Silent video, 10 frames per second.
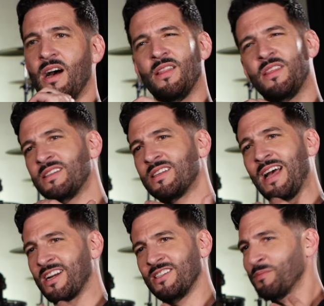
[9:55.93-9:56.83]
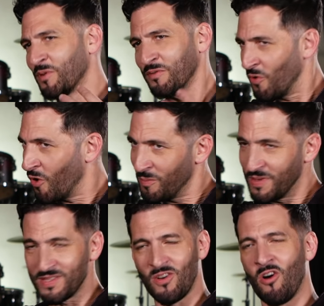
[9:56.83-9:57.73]
uh, than to actually perform
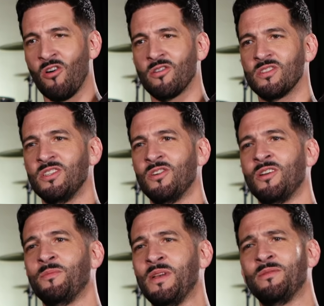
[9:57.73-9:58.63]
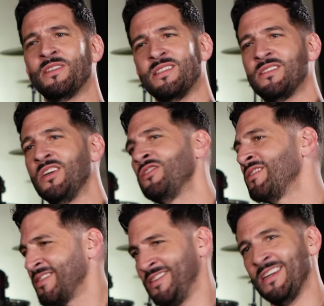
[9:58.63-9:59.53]
the songs, you know, and be able to continue
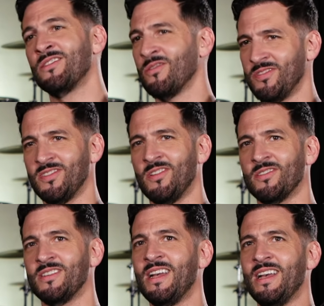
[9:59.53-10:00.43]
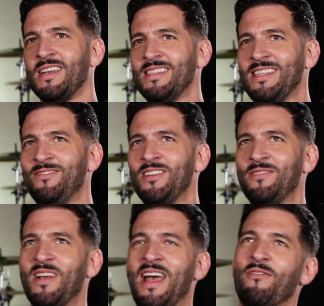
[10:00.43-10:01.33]
to sing those songs. Even
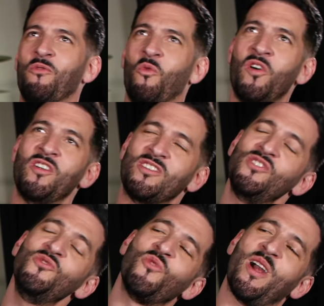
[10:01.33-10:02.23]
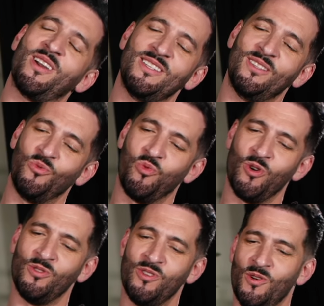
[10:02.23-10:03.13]
if you have one or two records that the world